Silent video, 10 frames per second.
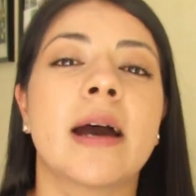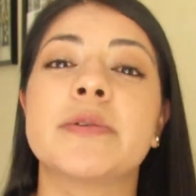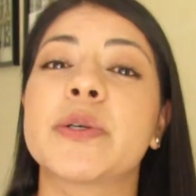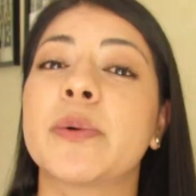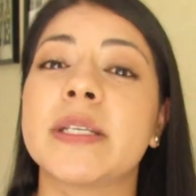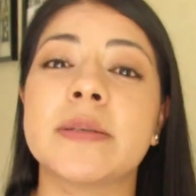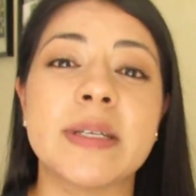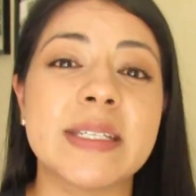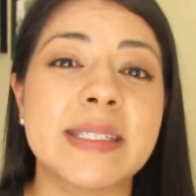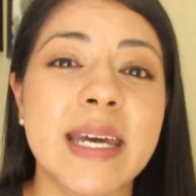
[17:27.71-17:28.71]
I was going to
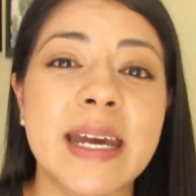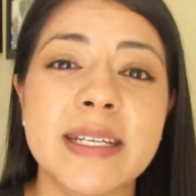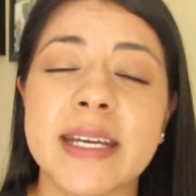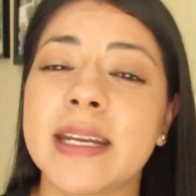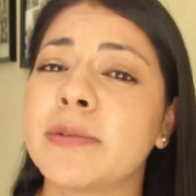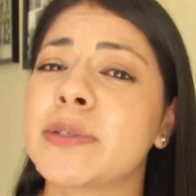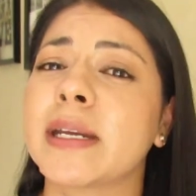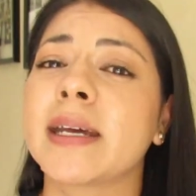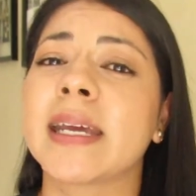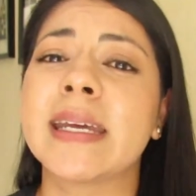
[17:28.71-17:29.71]
be set and I was
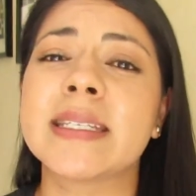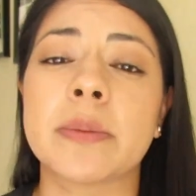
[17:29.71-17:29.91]
going to gain